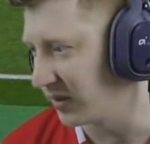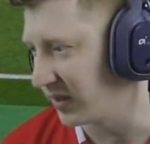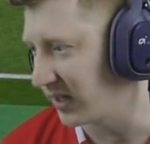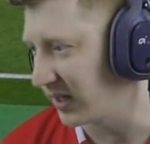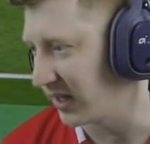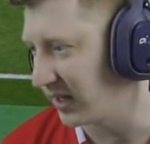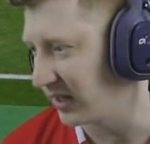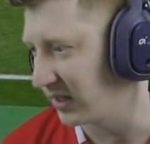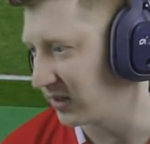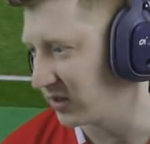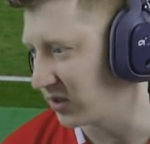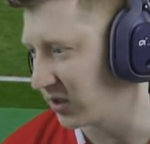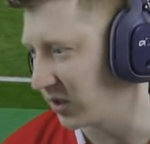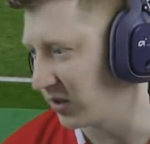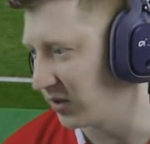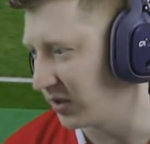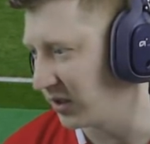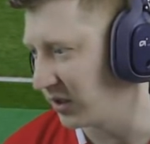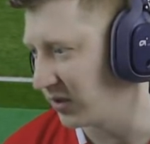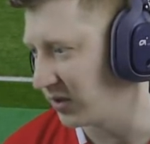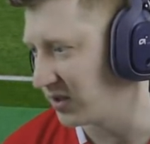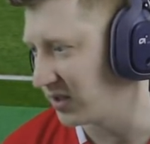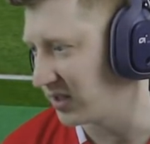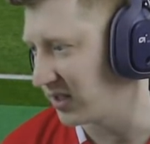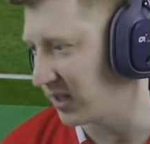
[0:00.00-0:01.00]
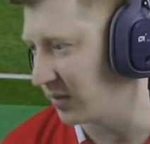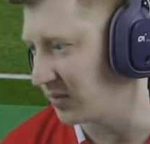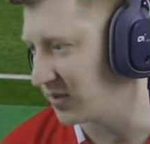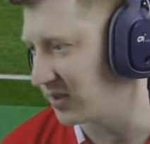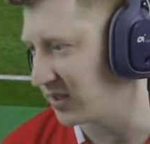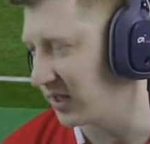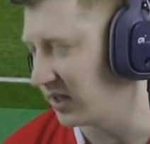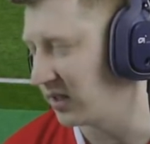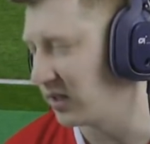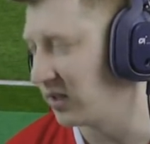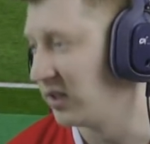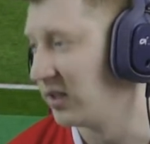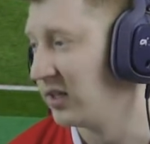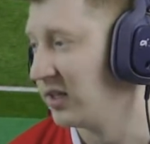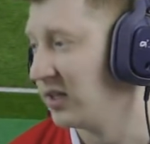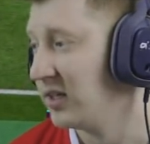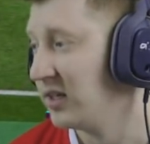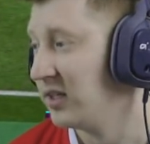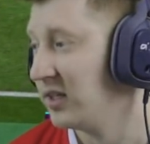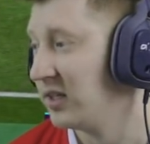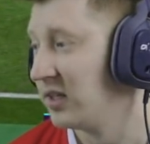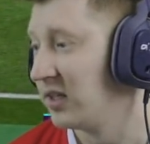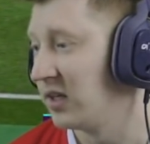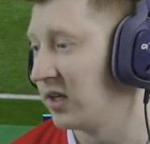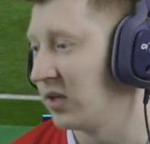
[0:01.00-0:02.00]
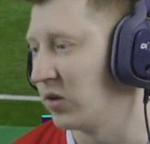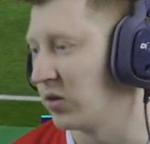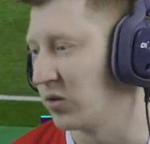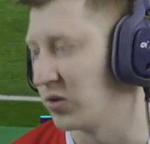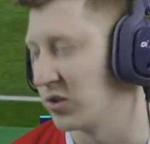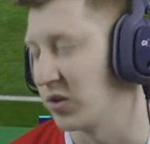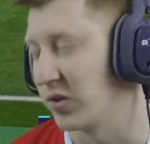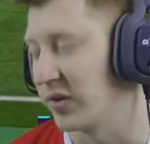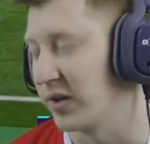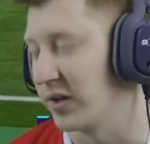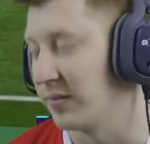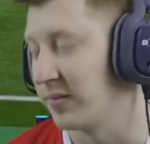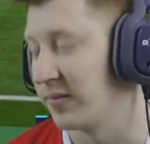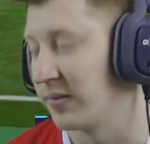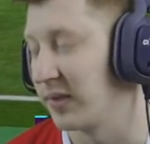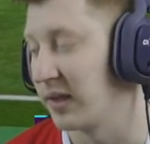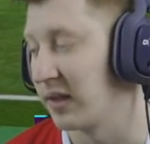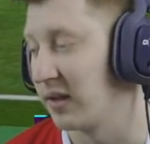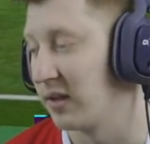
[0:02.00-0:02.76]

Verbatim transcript: Michael Antonio steps in. Oh, sorry.